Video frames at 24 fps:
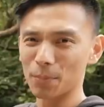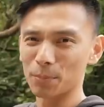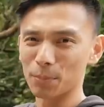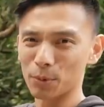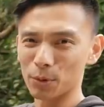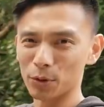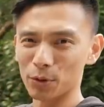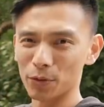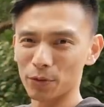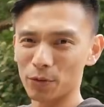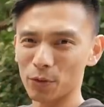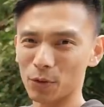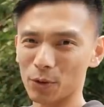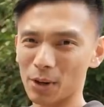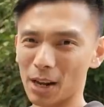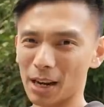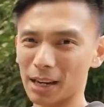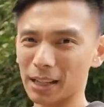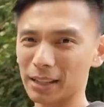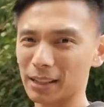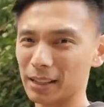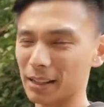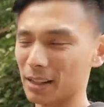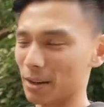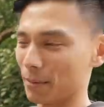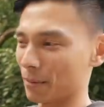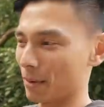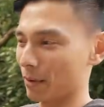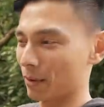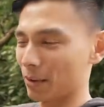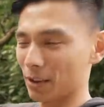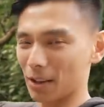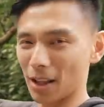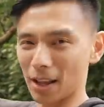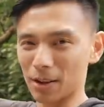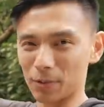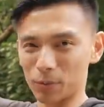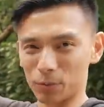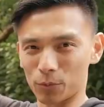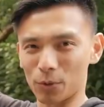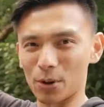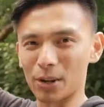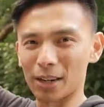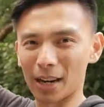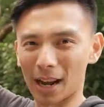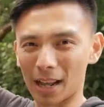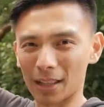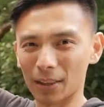a beautiful color to them. They've got like red